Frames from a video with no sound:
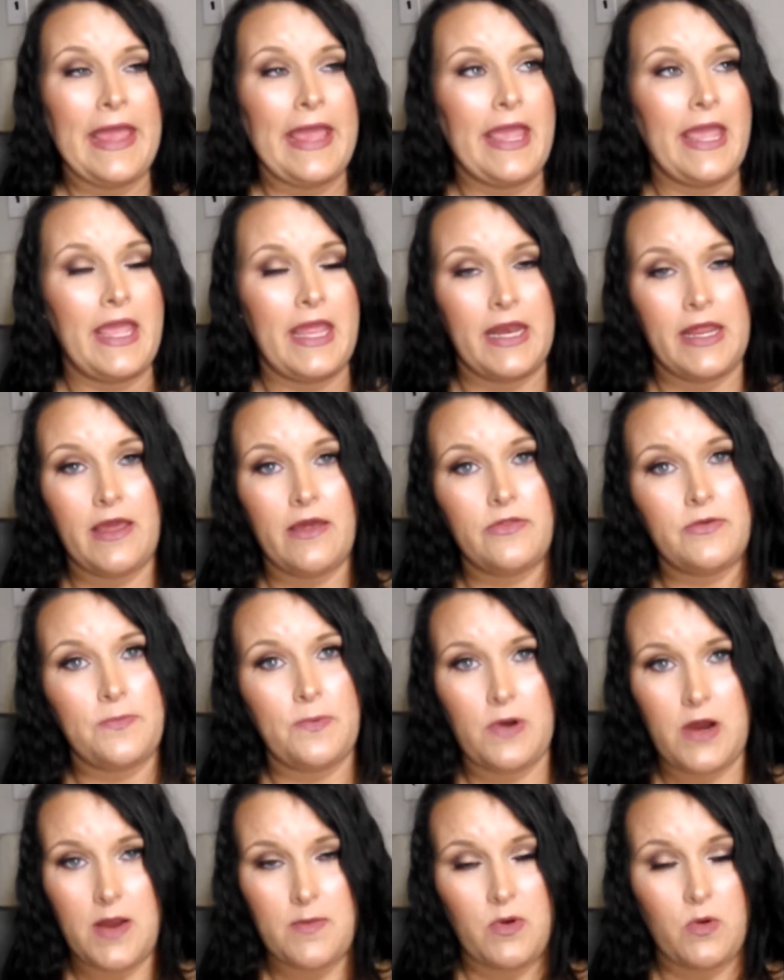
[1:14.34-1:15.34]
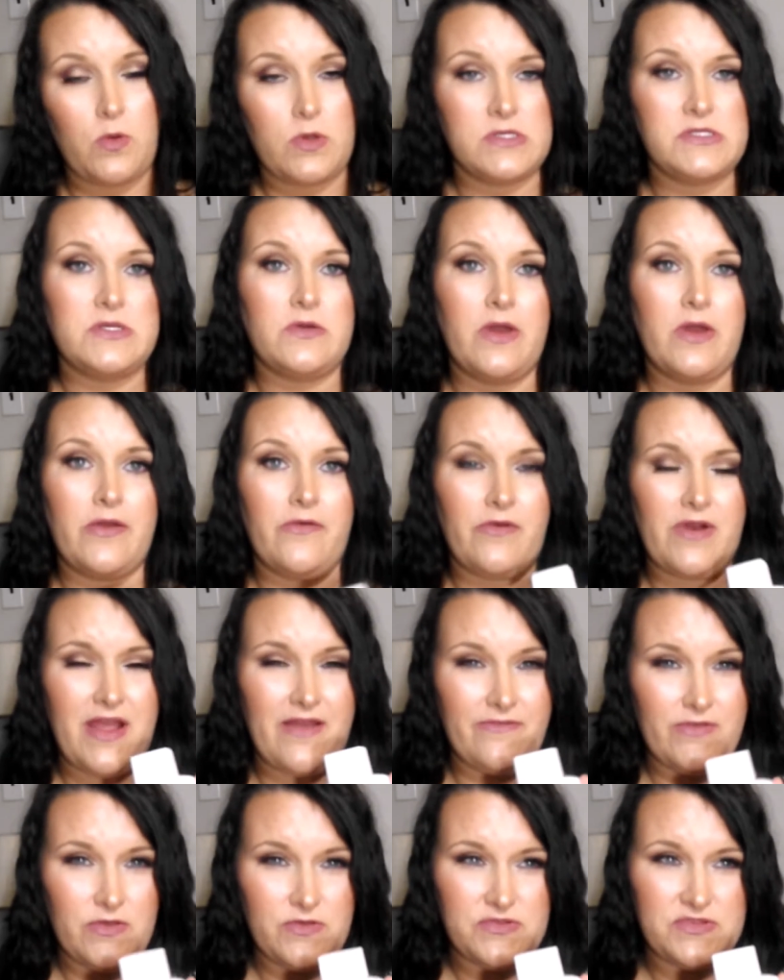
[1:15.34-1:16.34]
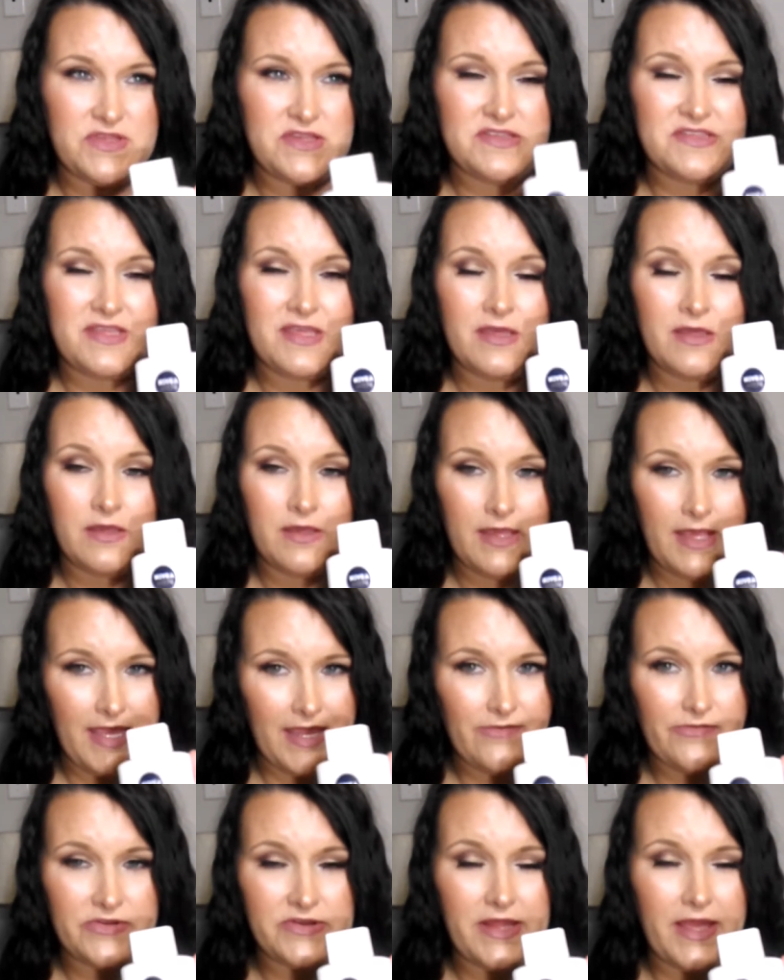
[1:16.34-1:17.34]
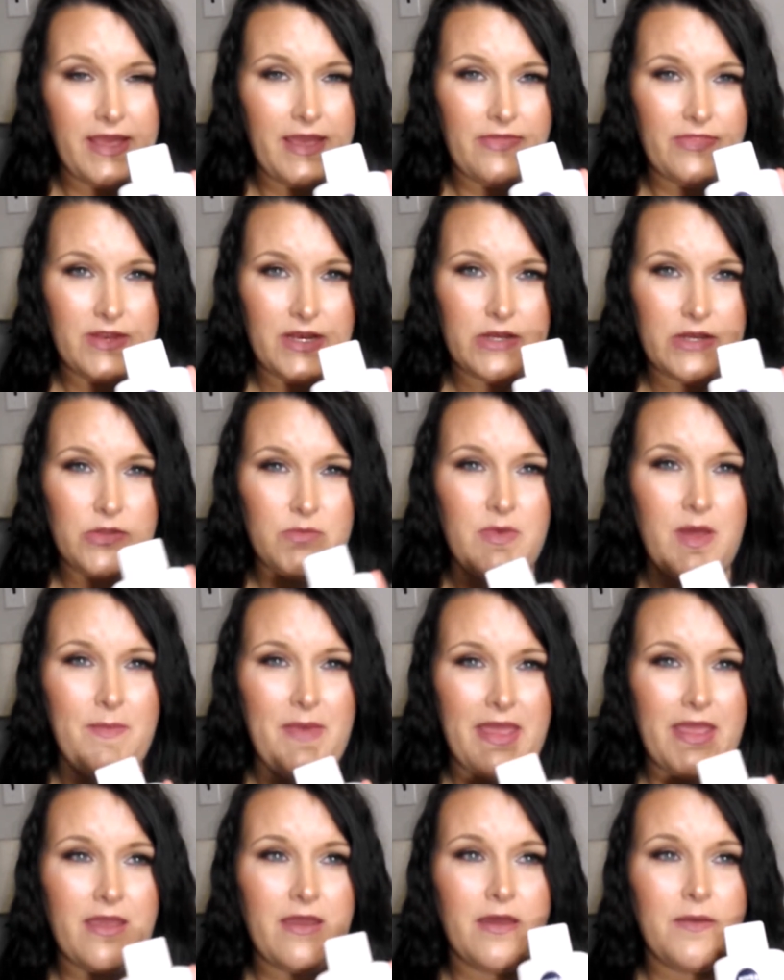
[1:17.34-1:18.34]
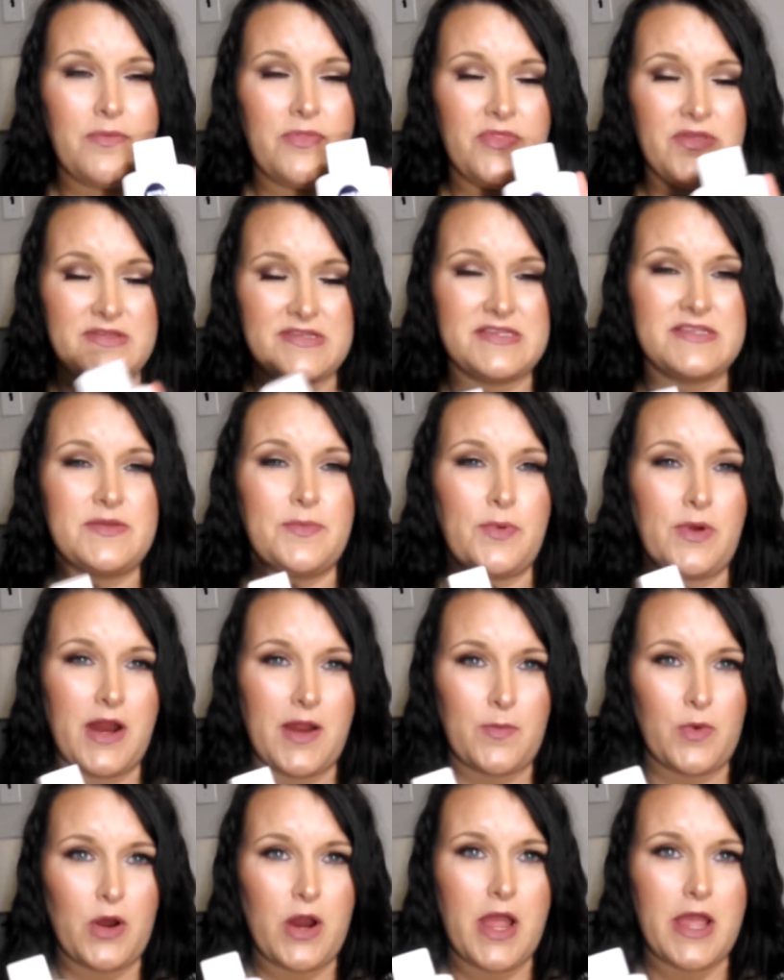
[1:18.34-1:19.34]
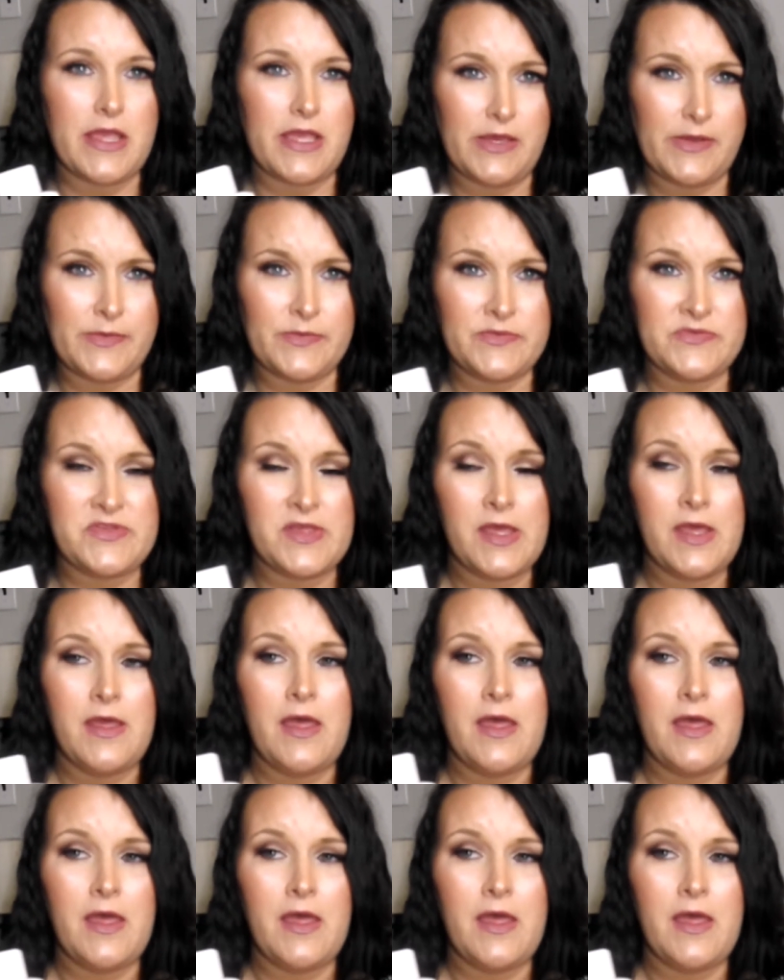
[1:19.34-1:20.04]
any other primer whatsoever. I've used this every day that I do my makeup. This is a primer I use.